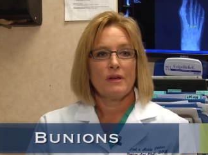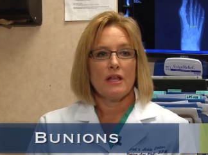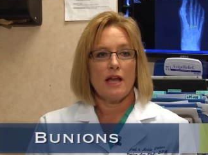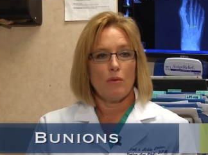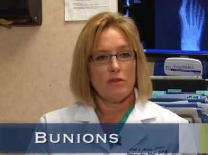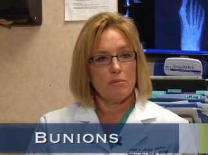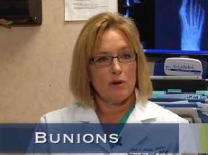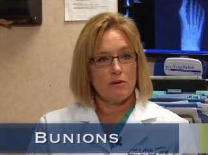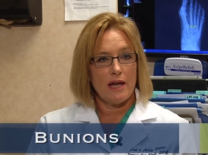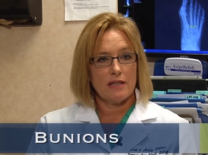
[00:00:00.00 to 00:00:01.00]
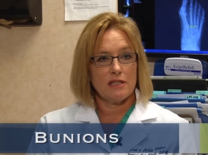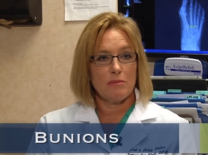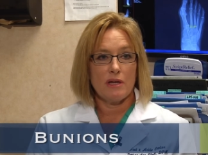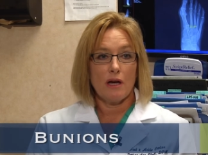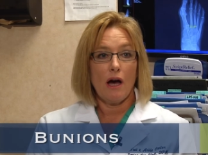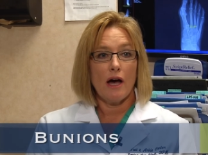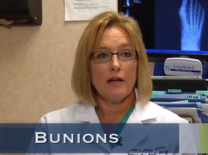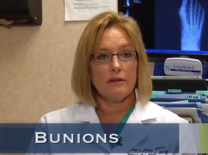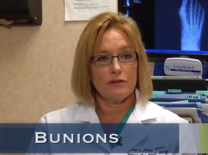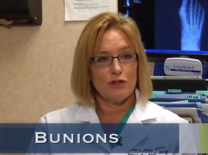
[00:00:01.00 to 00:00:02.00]
Now when the bone has to be
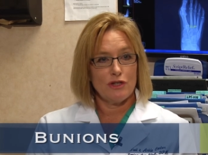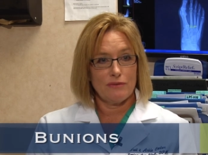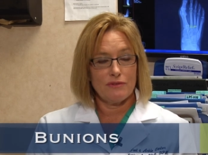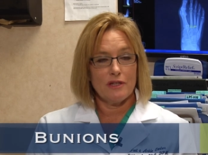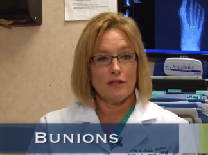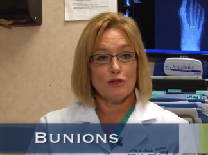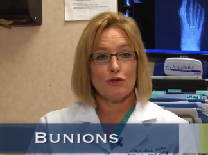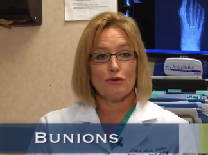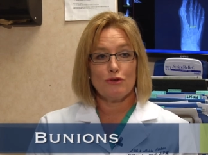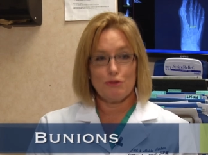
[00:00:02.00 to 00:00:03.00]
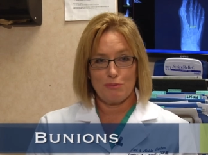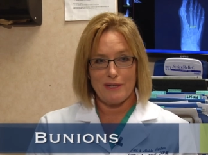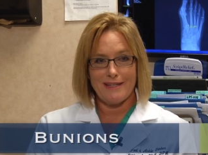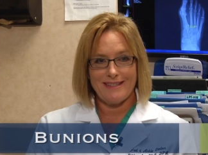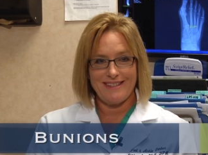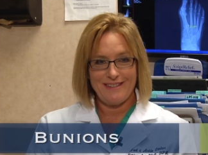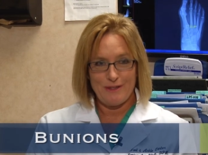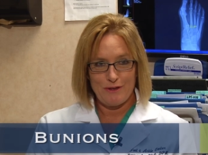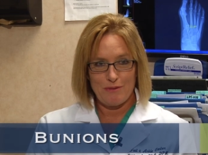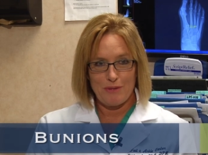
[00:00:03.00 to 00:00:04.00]
cut and shifted and screws placed
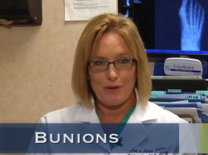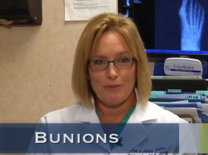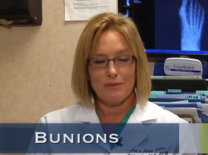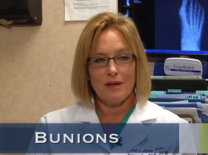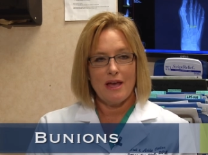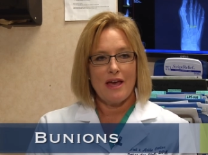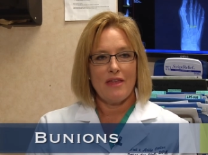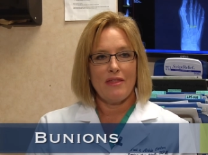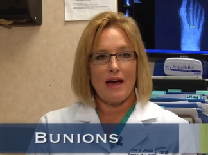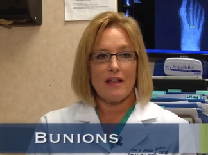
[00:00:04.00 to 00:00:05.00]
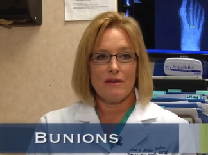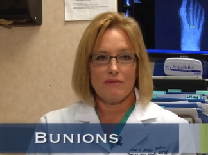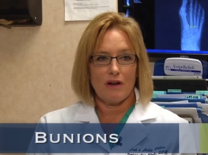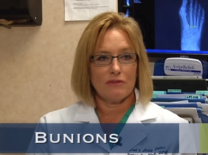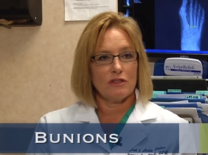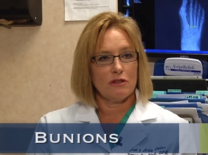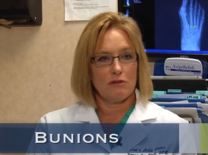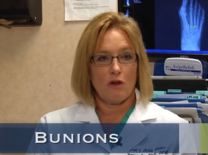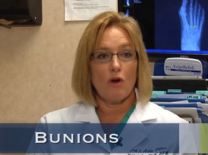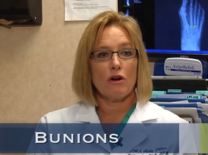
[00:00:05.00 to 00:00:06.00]
into the bone, that involves a
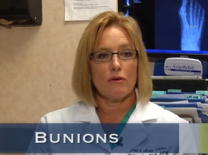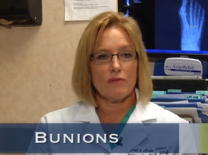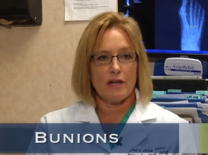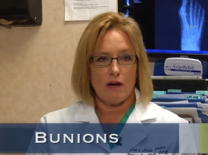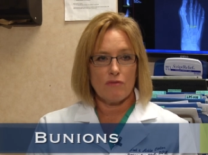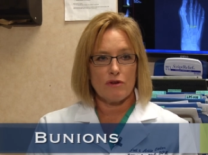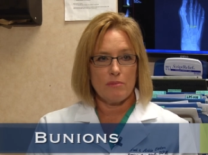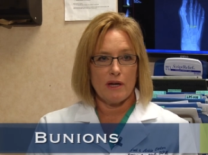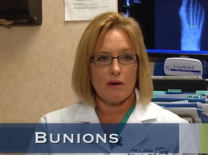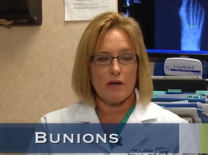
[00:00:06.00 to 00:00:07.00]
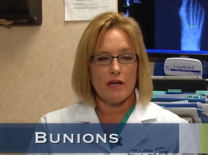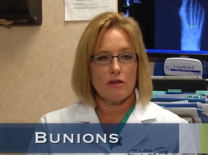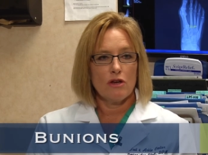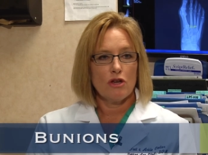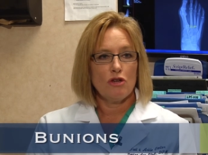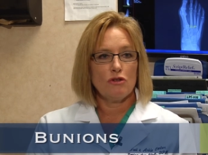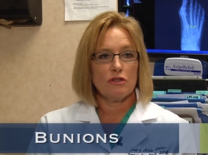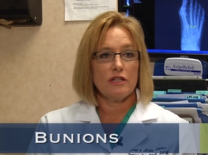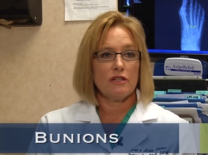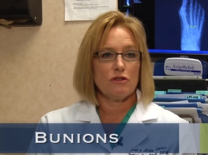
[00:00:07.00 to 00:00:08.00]
little longer recovery period.
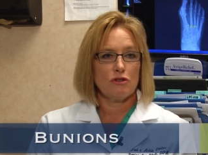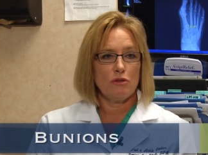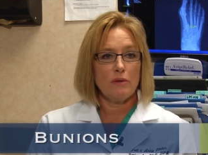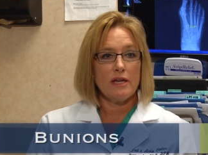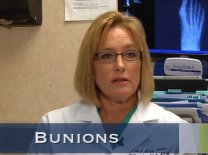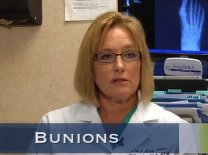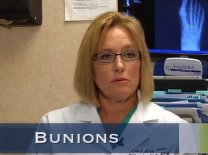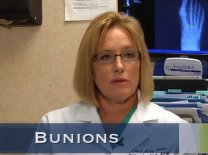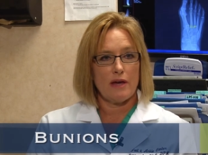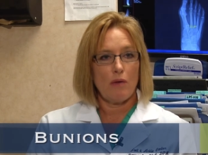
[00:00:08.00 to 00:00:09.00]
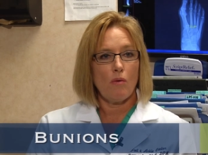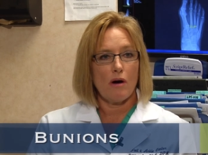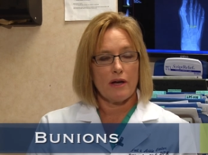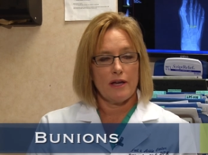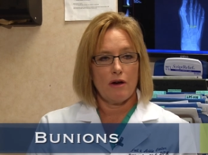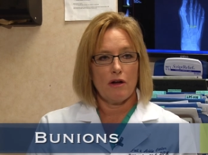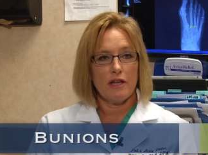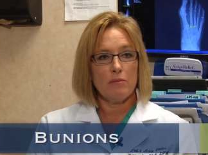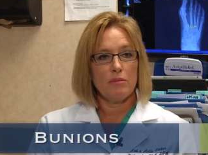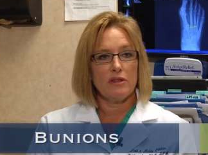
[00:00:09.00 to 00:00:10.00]
Usually it's 2 weeks without walking on
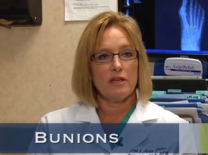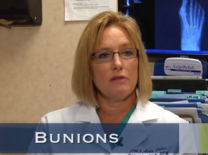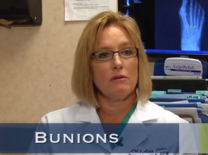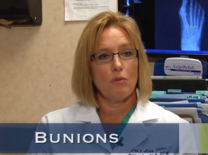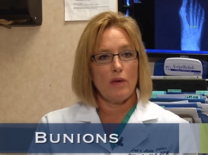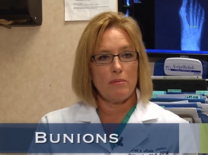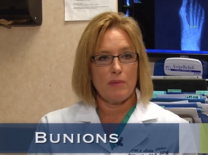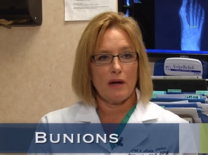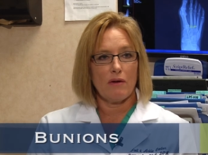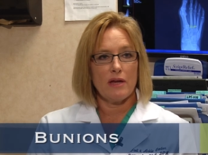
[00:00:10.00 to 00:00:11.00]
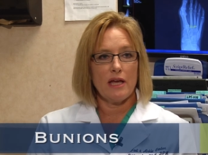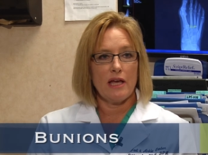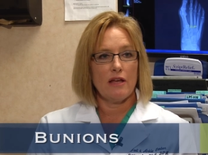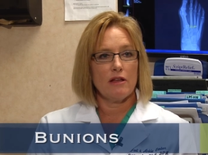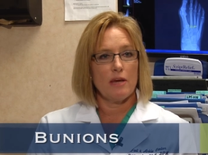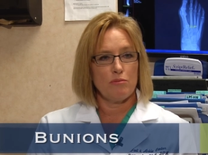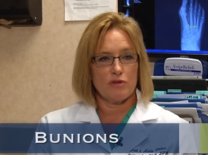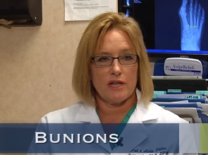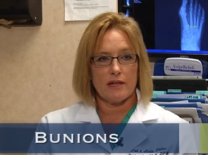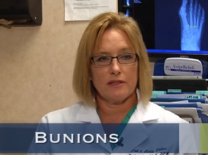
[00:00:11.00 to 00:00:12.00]
it, but then weight bearing in a
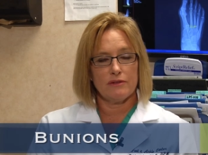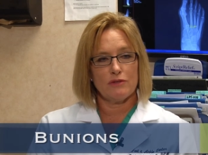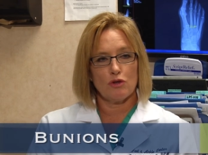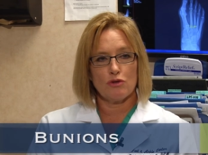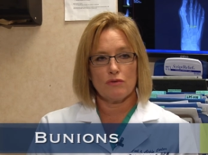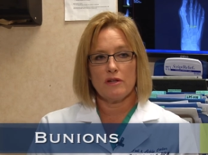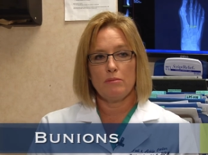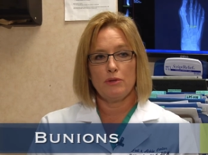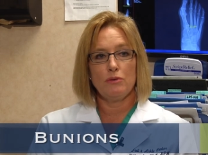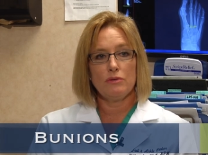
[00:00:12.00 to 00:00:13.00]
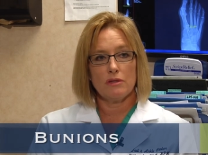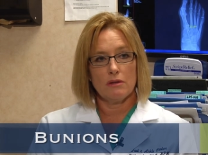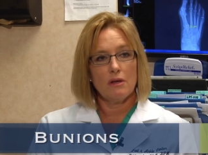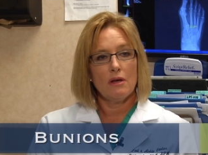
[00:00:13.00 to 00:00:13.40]
protective surgery boot.